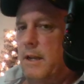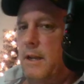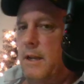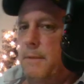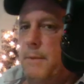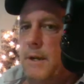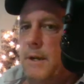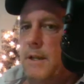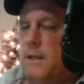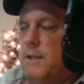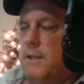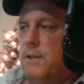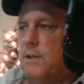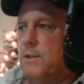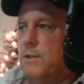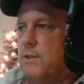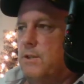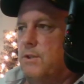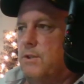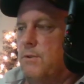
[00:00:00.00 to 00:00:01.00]
anybody can
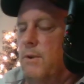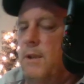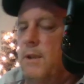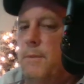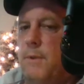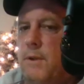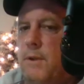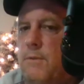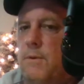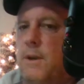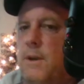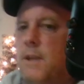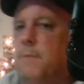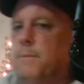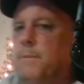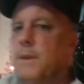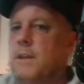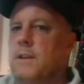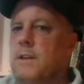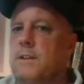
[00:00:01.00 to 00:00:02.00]
just stream it,
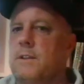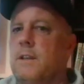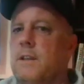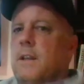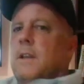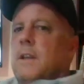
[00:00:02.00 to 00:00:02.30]
right? Because